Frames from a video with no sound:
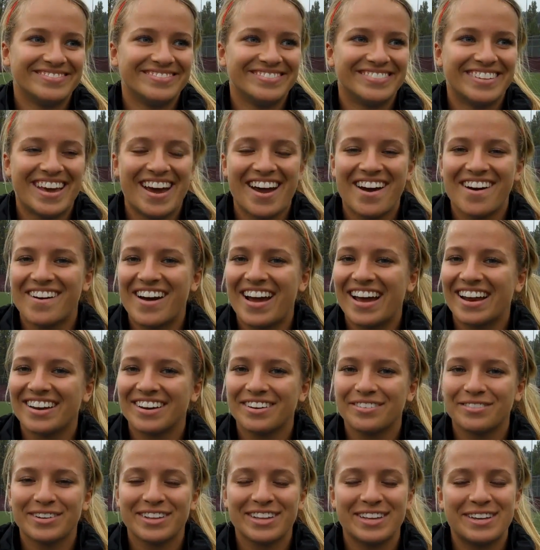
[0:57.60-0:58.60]
No, I
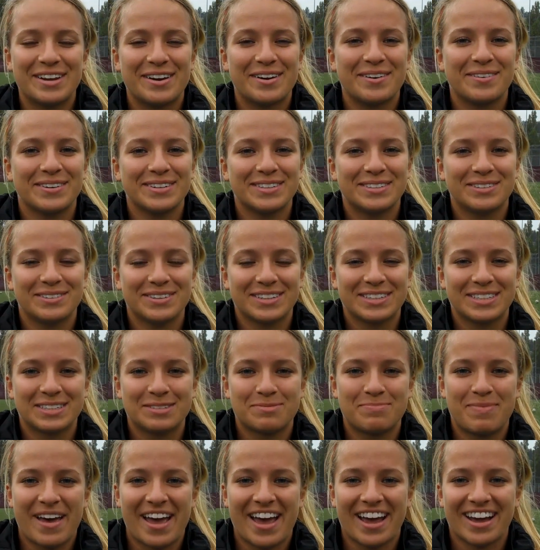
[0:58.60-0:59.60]
didn't really know what to
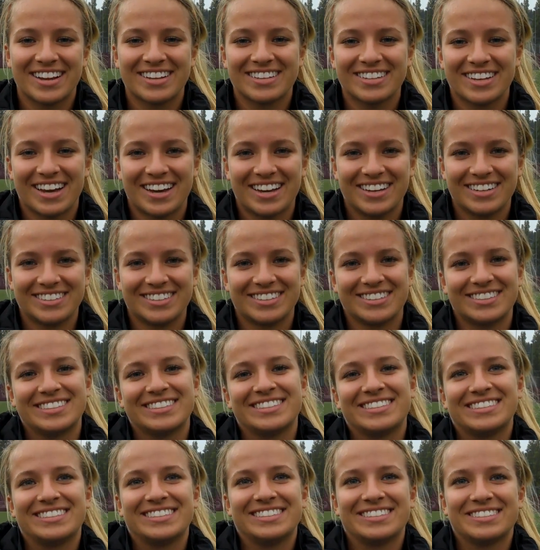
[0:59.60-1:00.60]
expect. I
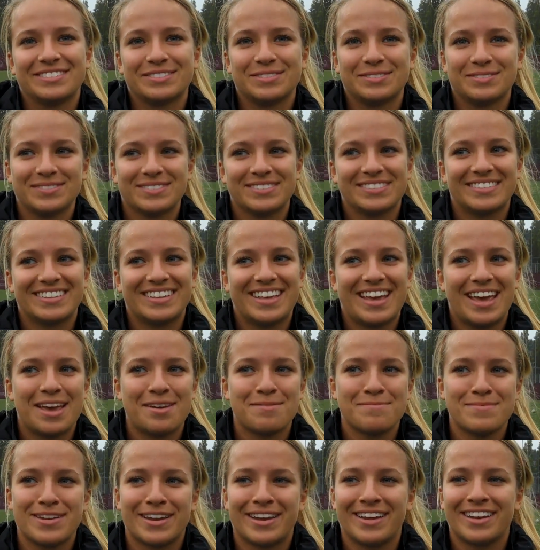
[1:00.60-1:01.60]
just
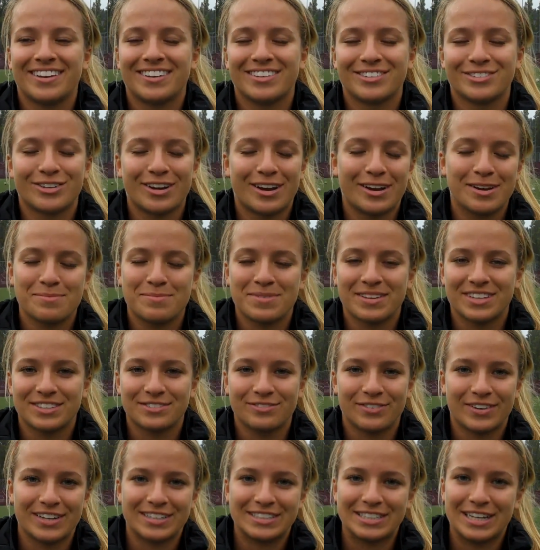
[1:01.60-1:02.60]
came in trying to be as
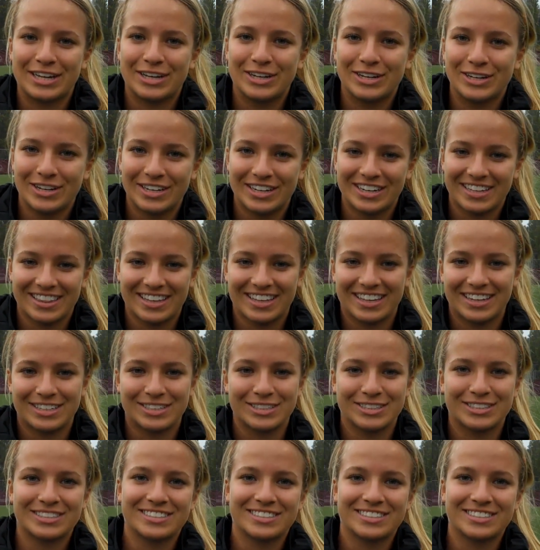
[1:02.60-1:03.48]
fit as I could, and then